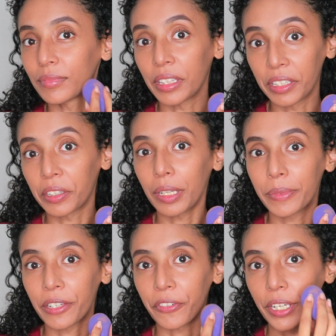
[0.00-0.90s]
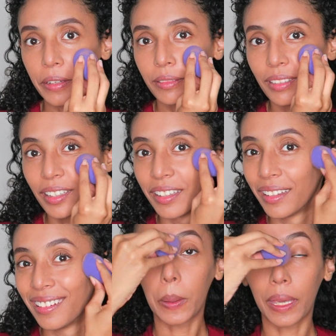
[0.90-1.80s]
little update for you.
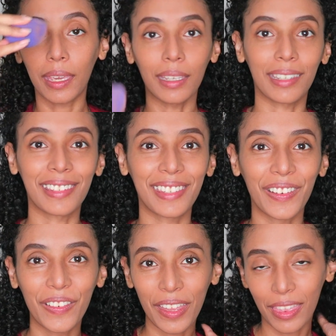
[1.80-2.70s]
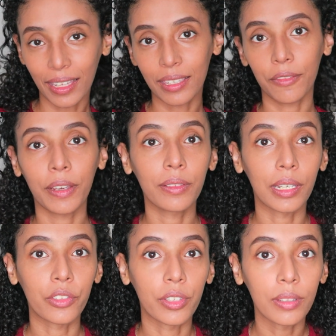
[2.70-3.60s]
Okay, so that's the
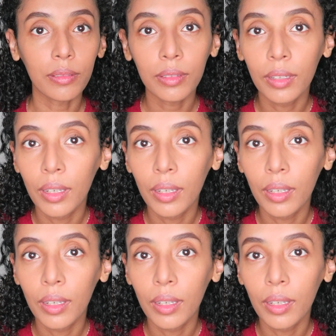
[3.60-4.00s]
foundation.